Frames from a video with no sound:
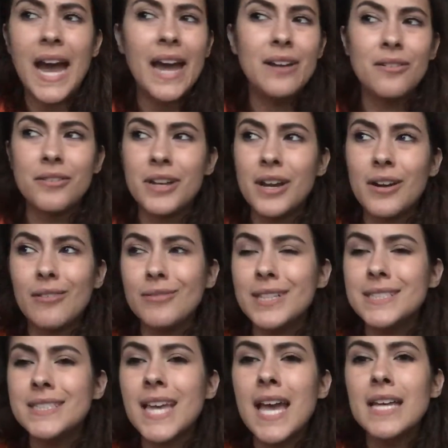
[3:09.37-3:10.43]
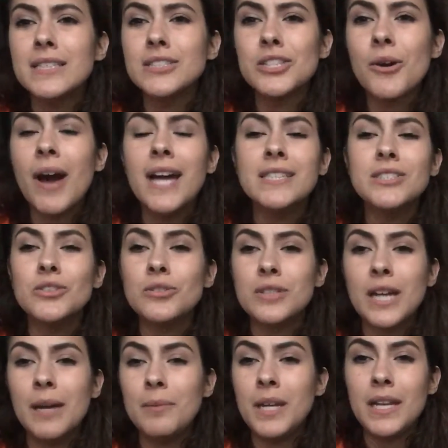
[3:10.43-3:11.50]
I don't know, let's say, so I still
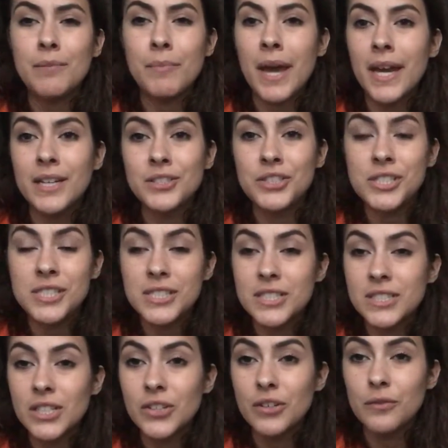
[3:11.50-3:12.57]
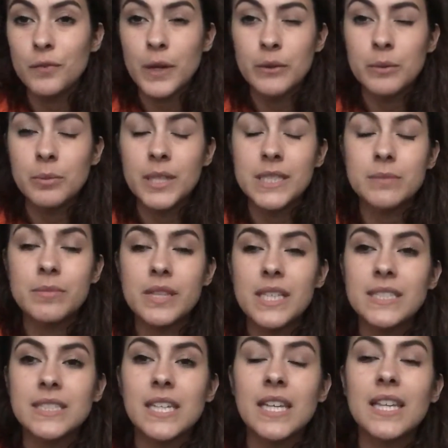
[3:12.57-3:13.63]
kept eating mac and cheese because I couldn't find a replacement,
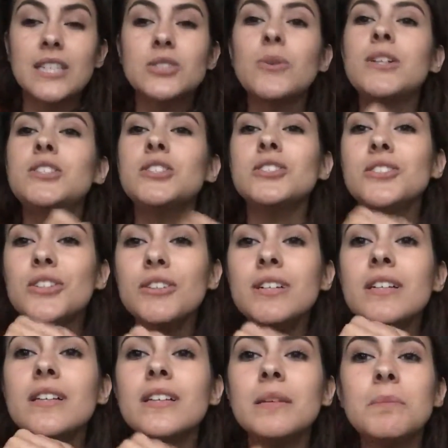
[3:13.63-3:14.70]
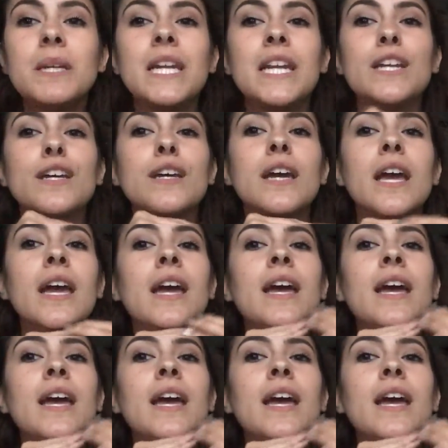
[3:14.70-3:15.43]
things like that. So I just started eliminating